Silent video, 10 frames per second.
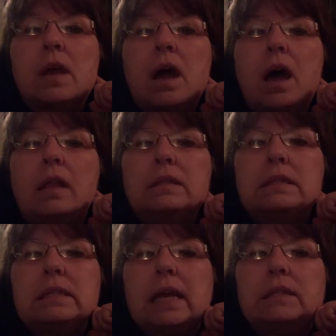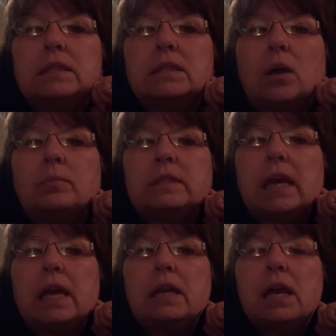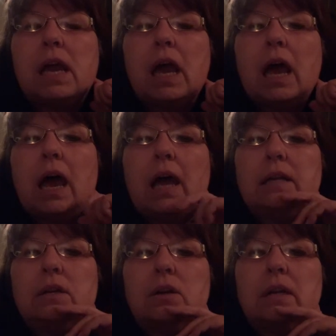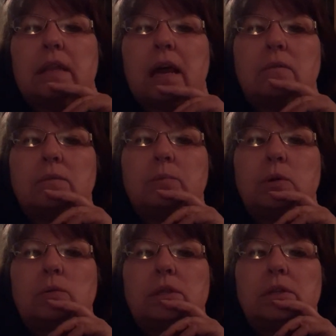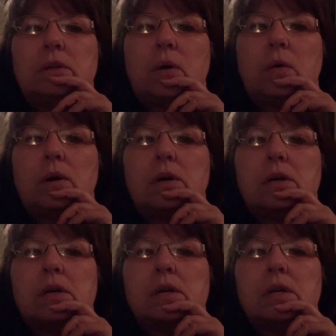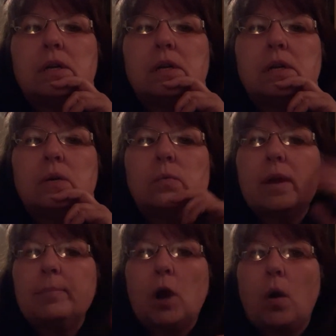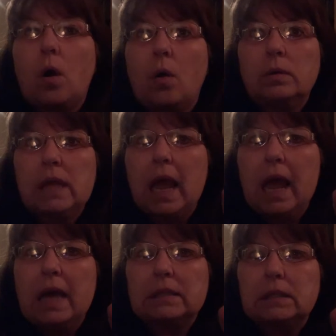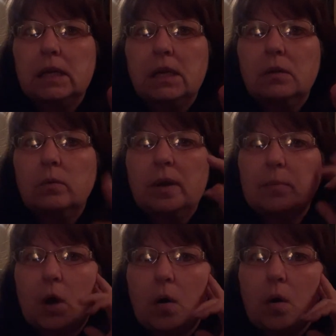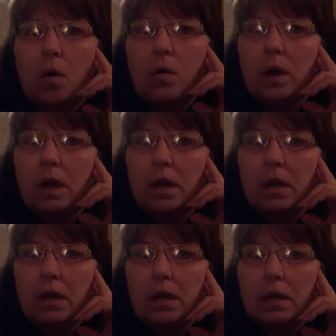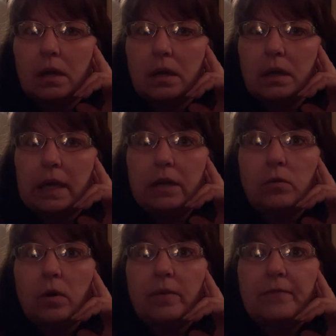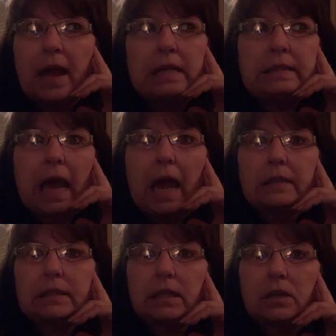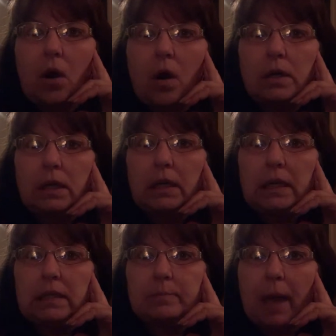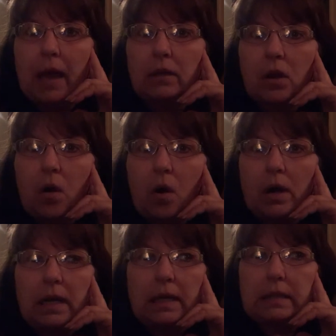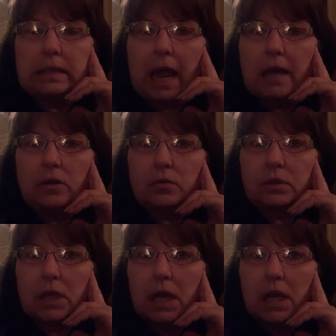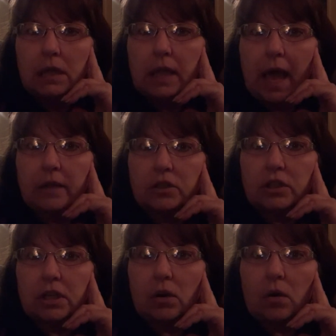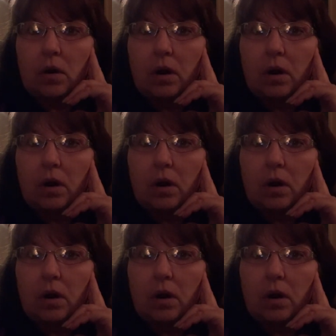Hollis and Nancy's Homestead. I hadn't heard of that one, Pool Noodle. Rip Curl. Yes, Rip Curl. He grew a fantastic garden in his backyard in containers last year.